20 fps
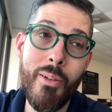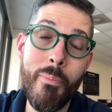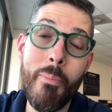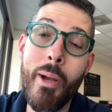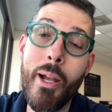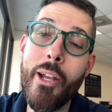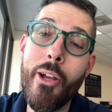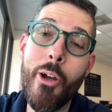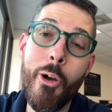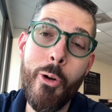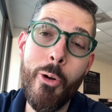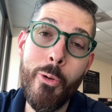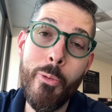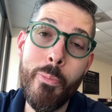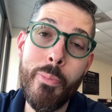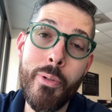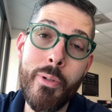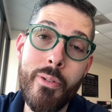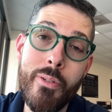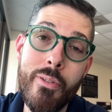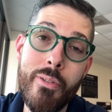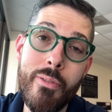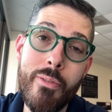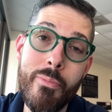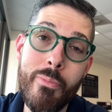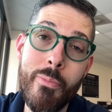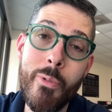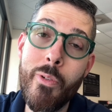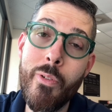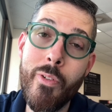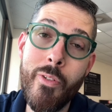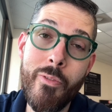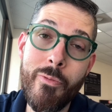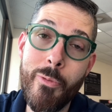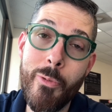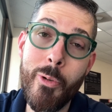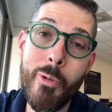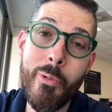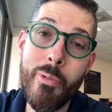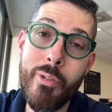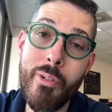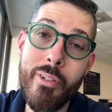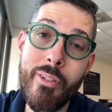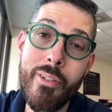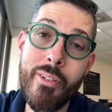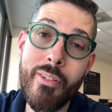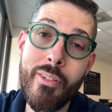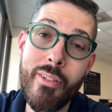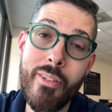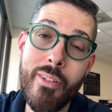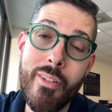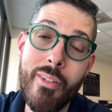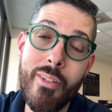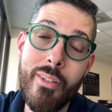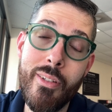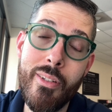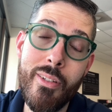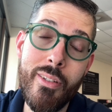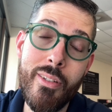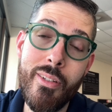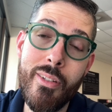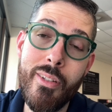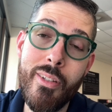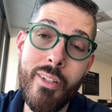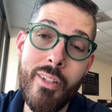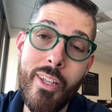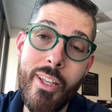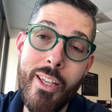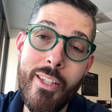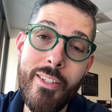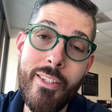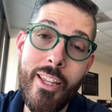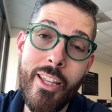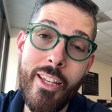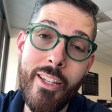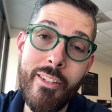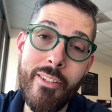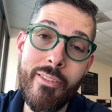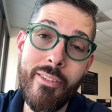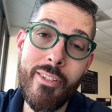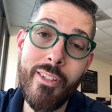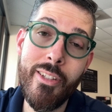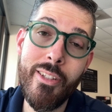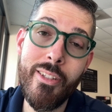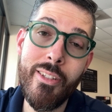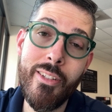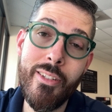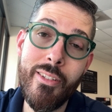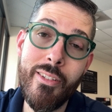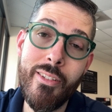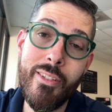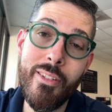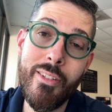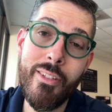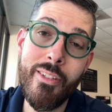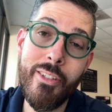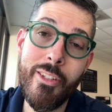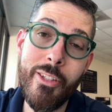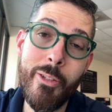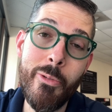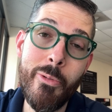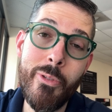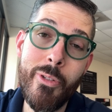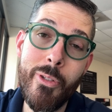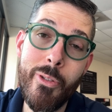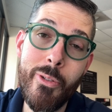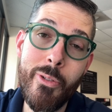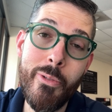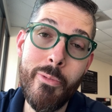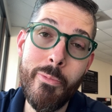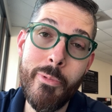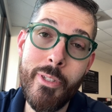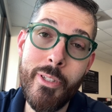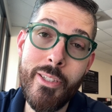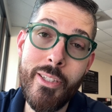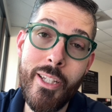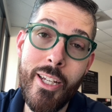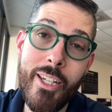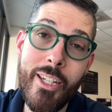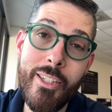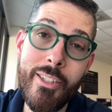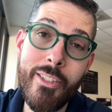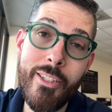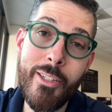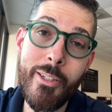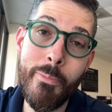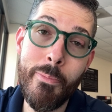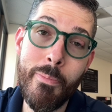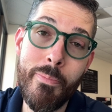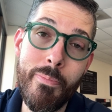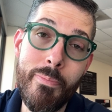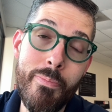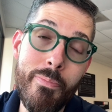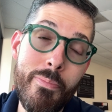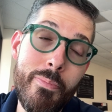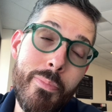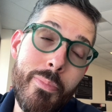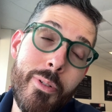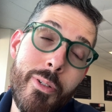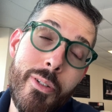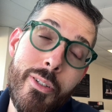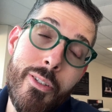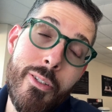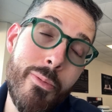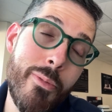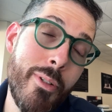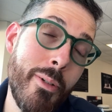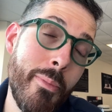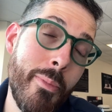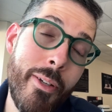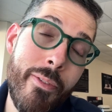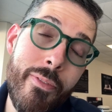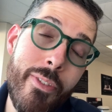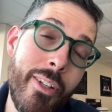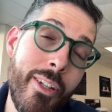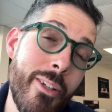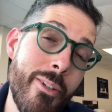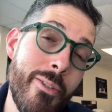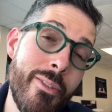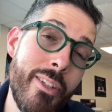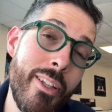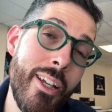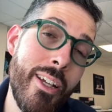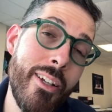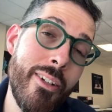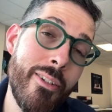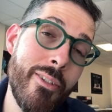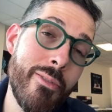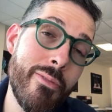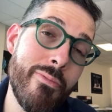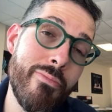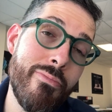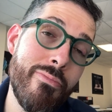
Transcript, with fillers: My hope moving forward is that YouTube decides to push one of my videos out.